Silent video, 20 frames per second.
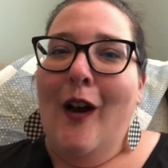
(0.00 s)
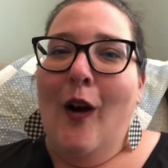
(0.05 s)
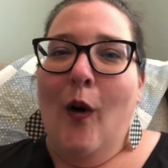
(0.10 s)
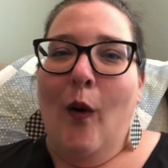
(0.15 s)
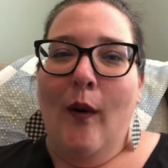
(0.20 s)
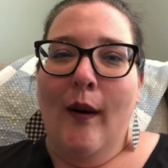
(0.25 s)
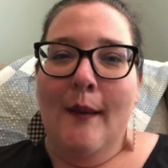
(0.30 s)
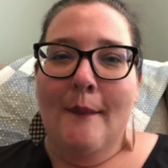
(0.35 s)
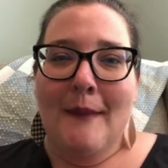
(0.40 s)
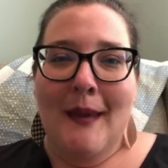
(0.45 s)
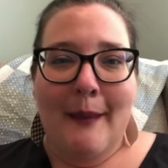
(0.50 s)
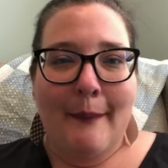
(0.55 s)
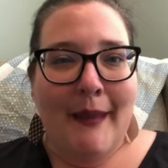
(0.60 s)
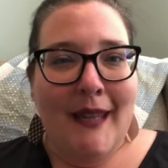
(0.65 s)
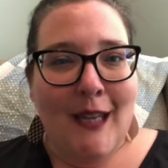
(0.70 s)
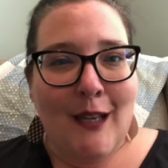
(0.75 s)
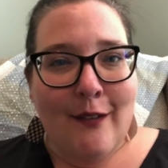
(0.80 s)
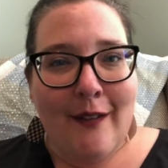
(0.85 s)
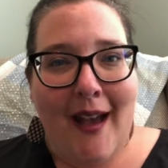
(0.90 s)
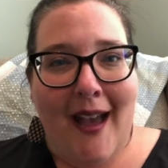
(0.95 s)
or maybe
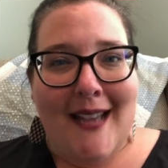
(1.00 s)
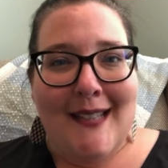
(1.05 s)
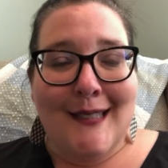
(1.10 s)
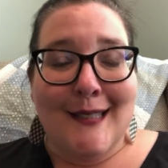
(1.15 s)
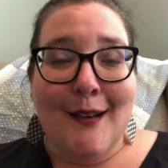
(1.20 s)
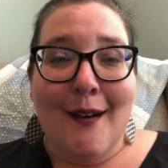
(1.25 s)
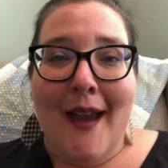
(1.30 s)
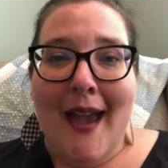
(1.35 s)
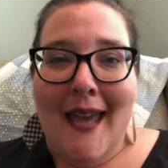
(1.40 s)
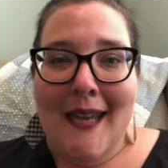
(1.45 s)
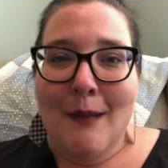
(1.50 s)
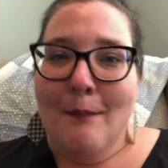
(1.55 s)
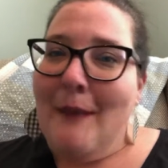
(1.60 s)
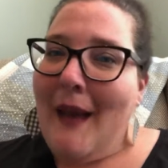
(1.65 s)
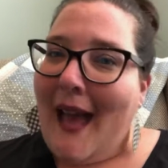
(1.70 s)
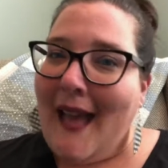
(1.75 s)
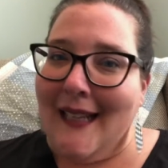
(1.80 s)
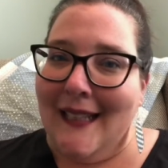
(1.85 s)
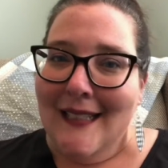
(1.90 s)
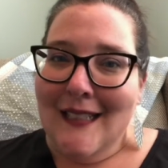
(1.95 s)
you guys are headed
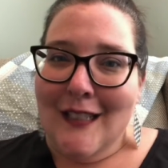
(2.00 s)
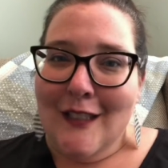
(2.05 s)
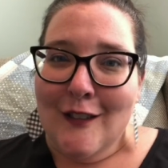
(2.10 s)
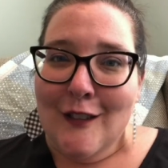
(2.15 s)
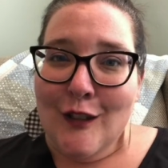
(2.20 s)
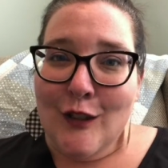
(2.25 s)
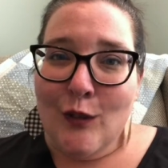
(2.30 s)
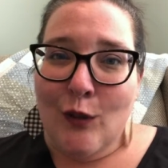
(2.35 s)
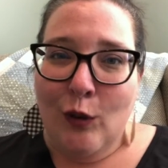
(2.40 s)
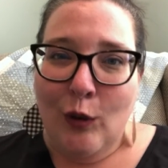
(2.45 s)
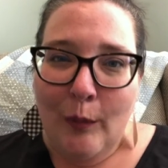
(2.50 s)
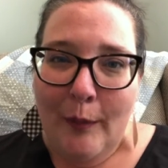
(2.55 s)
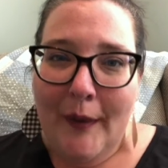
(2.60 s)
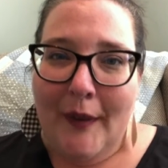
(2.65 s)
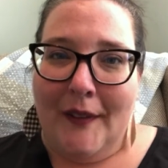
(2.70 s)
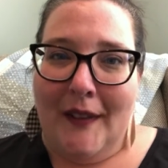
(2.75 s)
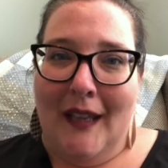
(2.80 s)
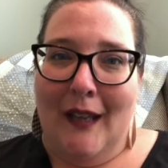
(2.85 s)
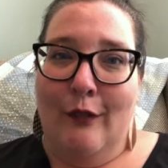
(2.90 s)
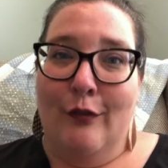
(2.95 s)
back into the school
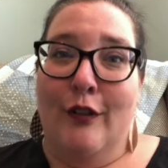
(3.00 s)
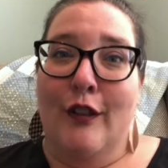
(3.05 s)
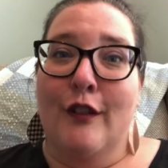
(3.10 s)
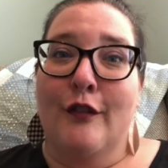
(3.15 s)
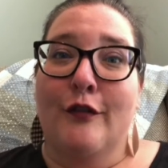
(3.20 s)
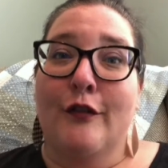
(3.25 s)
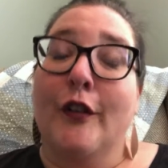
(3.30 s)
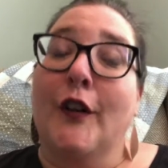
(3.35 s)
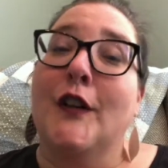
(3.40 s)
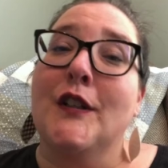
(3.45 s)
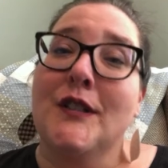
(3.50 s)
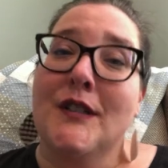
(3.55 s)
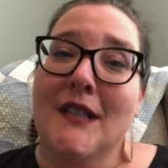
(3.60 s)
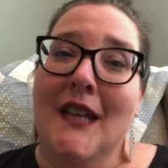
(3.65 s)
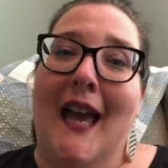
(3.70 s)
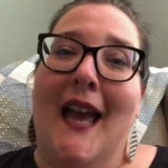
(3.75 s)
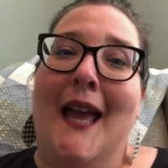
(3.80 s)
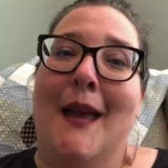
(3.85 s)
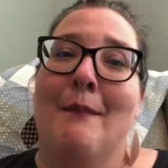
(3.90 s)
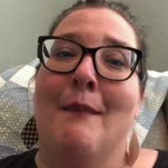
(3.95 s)
building for the first
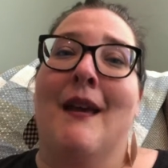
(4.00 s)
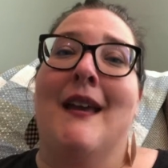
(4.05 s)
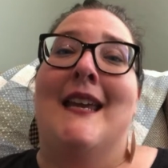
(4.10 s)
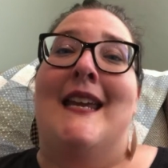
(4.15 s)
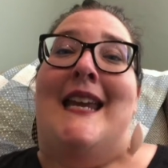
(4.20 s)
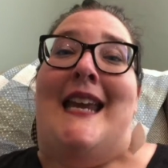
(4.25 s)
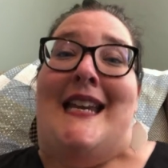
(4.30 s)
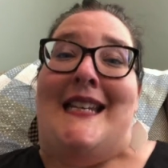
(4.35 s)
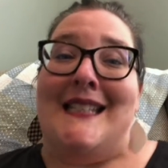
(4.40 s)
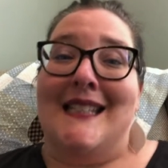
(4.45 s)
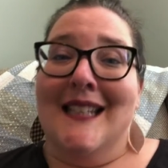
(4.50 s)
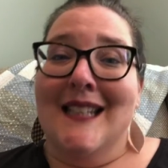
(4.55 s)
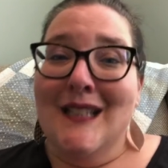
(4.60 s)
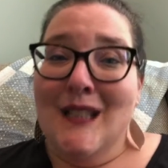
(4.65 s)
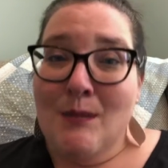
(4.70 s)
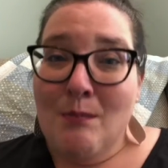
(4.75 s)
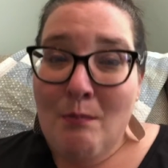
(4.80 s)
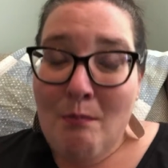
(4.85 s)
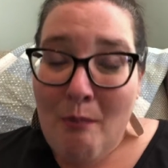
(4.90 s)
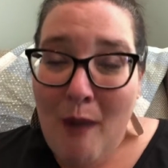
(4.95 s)
time
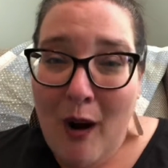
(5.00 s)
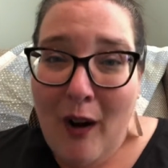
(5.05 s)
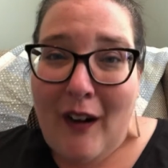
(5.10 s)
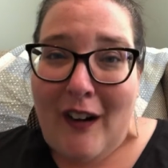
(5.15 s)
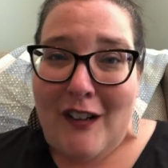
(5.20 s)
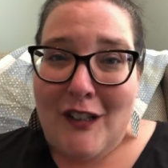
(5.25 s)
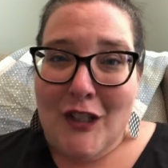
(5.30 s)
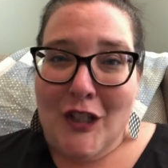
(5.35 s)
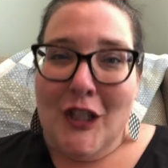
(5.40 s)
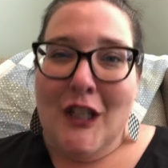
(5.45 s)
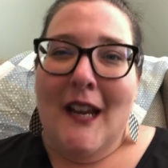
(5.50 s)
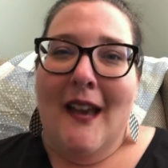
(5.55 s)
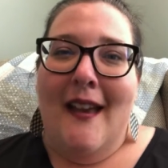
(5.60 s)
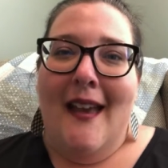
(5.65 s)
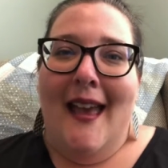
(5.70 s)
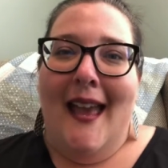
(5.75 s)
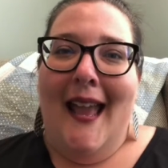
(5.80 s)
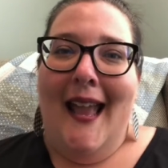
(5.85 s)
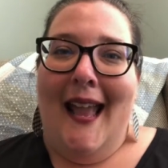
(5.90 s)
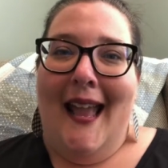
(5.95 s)
since March
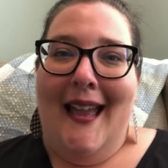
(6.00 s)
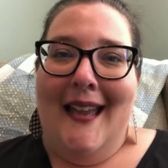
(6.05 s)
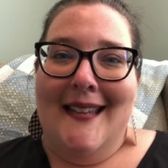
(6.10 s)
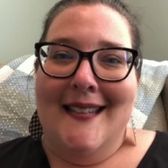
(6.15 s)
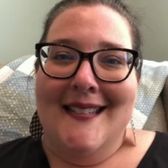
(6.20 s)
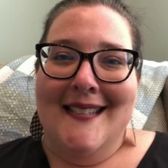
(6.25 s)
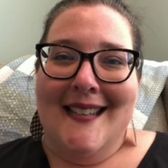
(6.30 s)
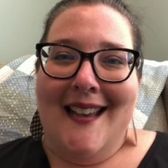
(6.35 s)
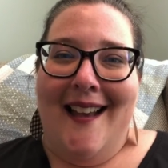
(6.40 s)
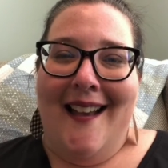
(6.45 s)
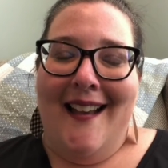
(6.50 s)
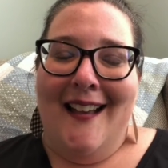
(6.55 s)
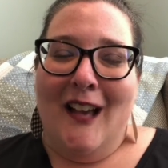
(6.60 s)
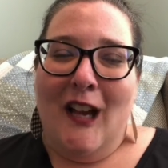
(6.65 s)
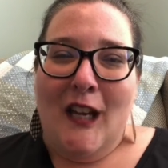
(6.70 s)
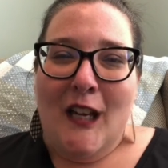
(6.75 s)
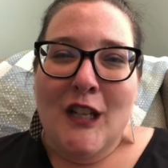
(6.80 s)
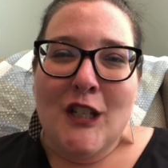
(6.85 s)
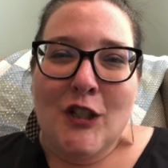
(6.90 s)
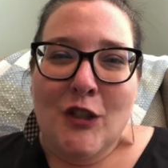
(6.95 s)
and uh,
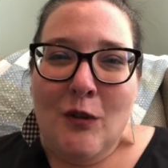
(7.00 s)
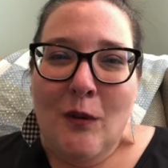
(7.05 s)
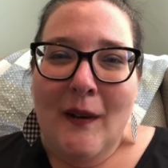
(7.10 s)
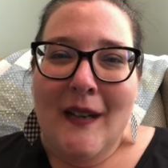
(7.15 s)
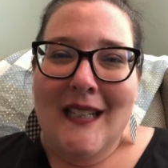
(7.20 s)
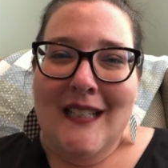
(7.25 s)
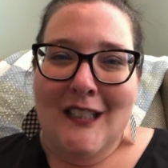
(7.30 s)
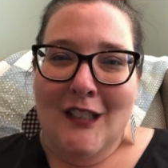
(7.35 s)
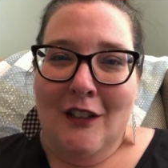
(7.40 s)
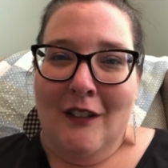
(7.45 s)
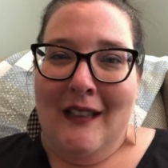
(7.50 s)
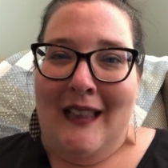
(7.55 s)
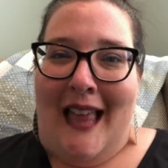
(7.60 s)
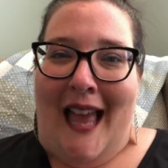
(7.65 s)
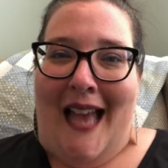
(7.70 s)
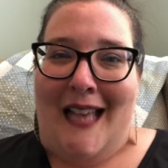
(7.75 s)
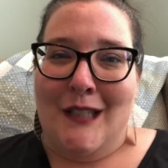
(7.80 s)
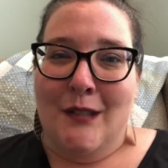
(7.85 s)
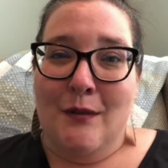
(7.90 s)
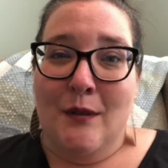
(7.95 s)
going to join in your
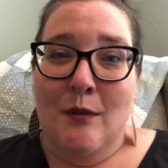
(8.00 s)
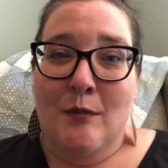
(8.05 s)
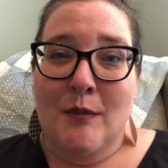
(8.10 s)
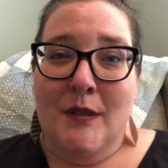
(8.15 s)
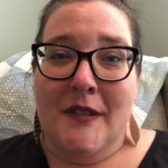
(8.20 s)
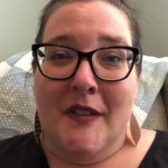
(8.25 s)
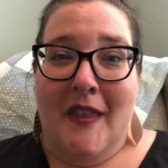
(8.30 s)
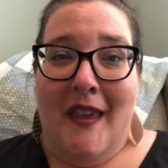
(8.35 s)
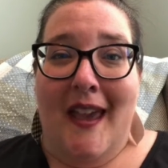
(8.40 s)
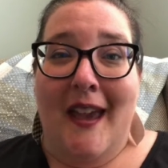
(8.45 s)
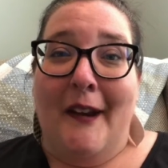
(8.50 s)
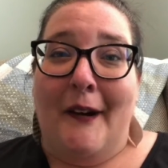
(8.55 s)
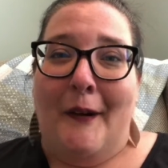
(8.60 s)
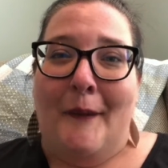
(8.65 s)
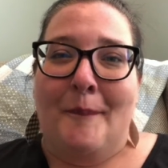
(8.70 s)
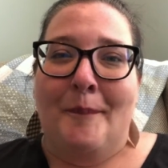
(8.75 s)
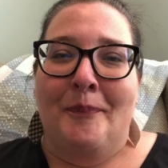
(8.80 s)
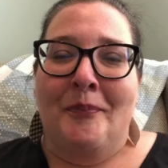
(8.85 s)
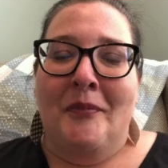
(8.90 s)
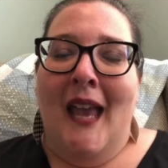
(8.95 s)
classrooms there.